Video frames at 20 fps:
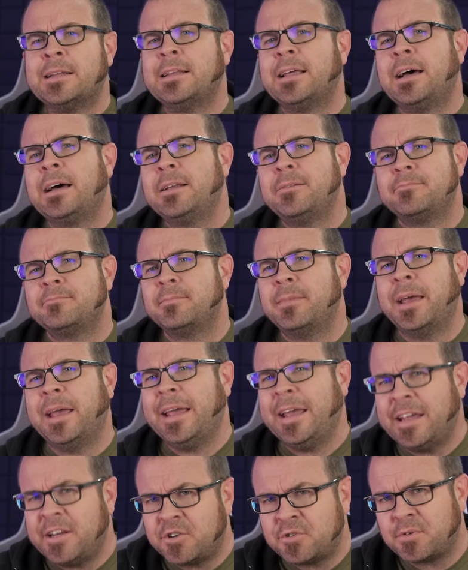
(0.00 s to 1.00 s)
Not
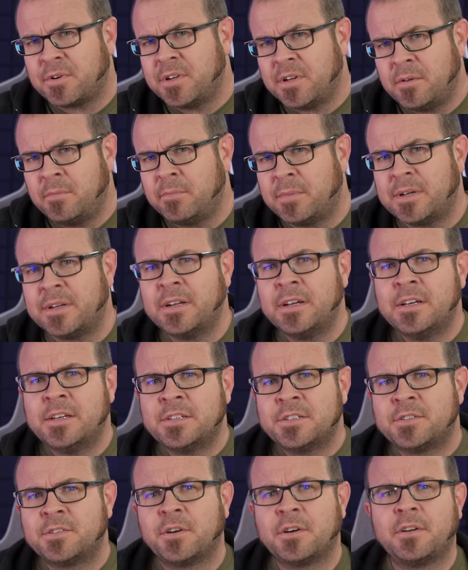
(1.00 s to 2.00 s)
hatred, but
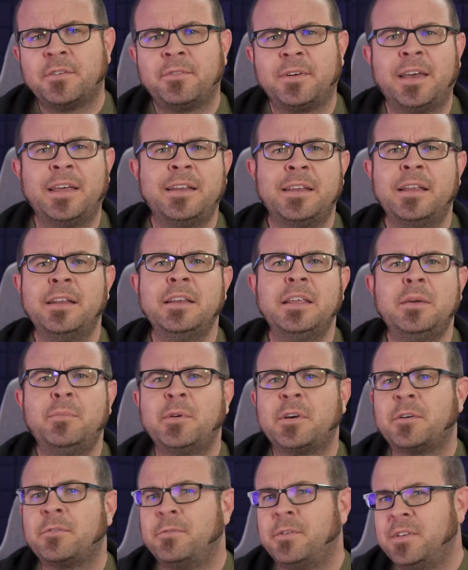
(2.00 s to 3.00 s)
sort of an
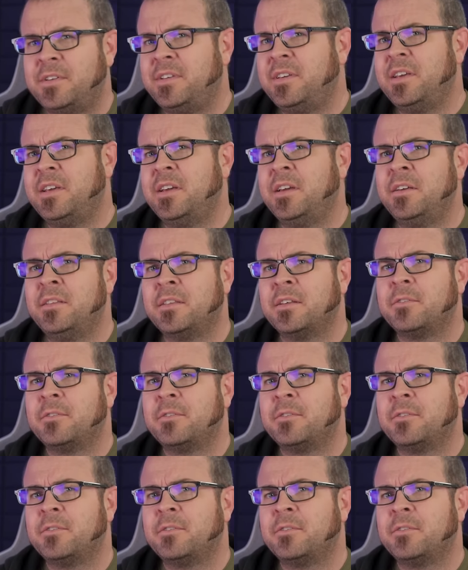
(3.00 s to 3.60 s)
anemic fatigue